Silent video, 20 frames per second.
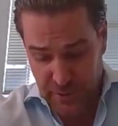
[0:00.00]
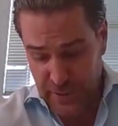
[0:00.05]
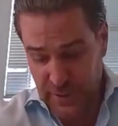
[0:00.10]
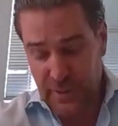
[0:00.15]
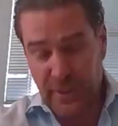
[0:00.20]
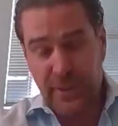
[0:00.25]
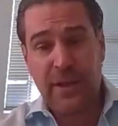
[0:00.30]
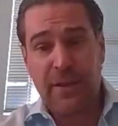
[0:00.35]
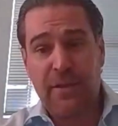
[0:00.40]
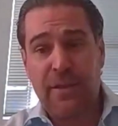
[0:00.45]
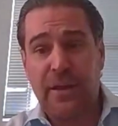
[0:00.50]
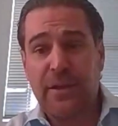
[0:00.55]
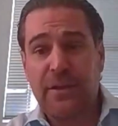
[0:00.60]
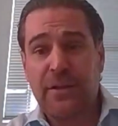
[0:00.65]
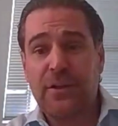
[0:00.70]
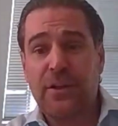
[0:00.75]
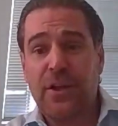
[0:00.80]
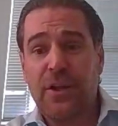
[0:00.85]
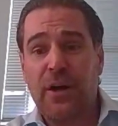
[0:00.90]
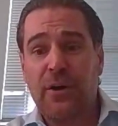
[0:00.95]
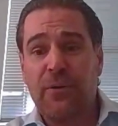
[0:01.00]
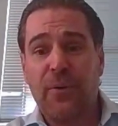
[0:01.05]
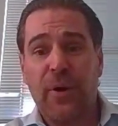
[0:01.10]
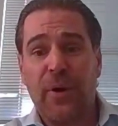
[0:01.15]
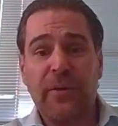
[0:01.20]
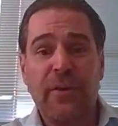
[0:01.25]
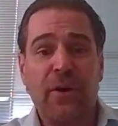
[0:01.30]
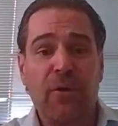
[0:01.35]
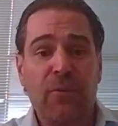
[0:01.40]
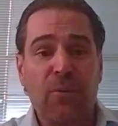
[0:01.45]
I think in the long
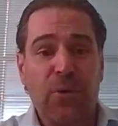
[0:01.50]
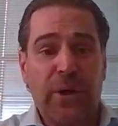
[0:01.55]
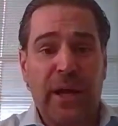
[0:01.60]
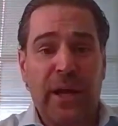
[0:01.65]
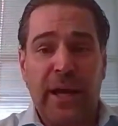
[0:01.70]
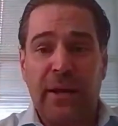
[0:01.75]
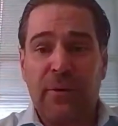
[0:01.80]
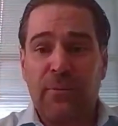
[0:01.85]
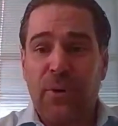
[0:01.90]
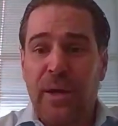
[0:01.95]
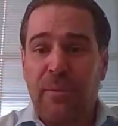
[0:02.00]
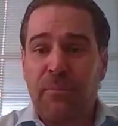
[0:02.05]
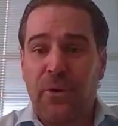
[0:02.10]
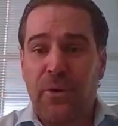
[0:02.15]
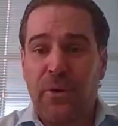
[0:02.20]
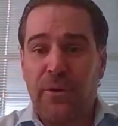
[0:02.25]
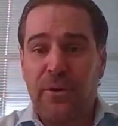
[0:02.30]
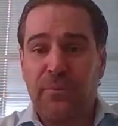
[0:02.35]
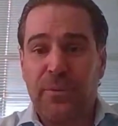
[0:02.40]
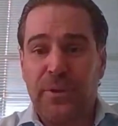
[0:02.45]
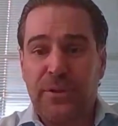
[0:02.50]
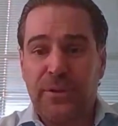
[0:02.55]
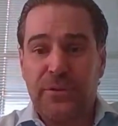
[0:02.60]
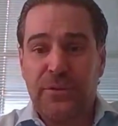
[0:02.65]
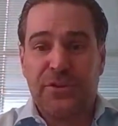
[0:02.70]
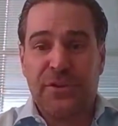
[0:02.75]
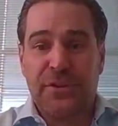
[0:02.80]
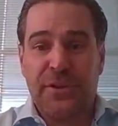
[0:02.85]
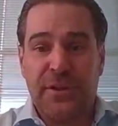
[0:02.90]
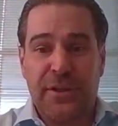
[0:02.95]
run, though, we'll gain way more than we
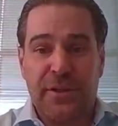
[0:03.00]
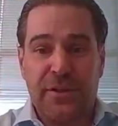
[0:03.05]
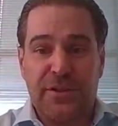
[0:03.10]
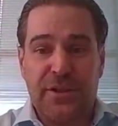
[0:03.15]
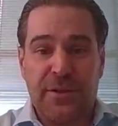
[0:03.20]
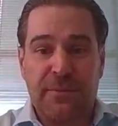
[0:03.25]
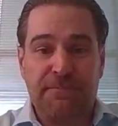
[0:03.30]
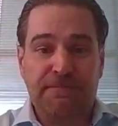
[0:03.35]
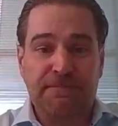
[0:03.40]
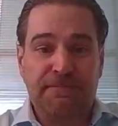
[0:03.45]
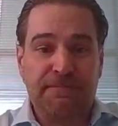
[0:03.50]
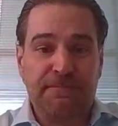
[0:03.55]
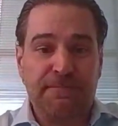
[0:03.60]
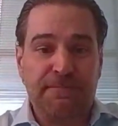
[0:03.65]
lose in the near term.